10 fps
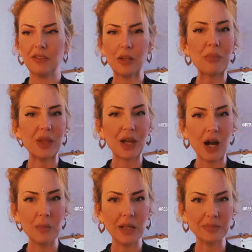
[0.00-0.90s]
something
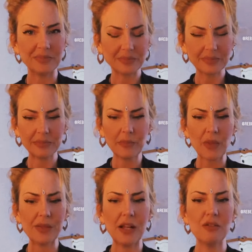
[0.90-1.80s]
coming.
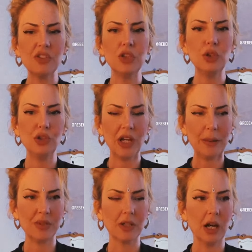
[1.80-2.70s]
There is a new
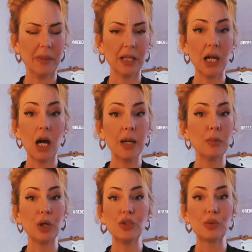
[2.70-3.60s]
chapter coming, and
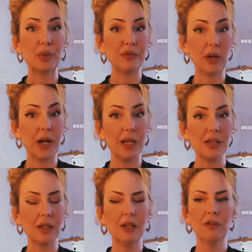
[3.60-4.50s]
I'm going to
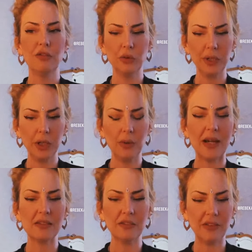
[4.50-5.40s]
provide for you
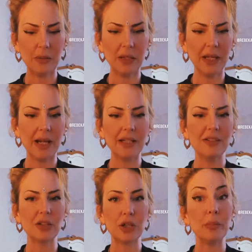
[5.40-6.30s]
as a family, and
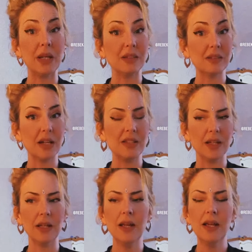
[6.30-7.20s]
it's going to be
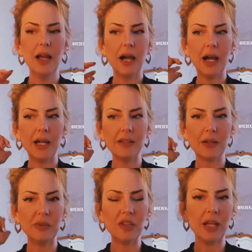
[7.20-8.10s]
exciting. And
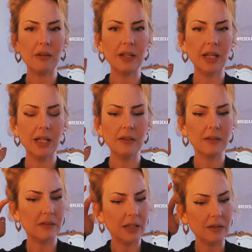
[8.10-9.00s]
I was hearing
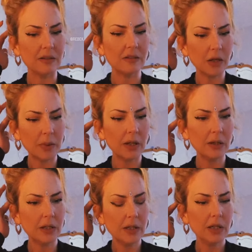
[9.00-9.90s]
in in the
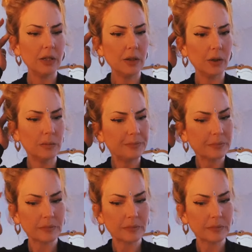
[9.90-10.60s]
summer, you know,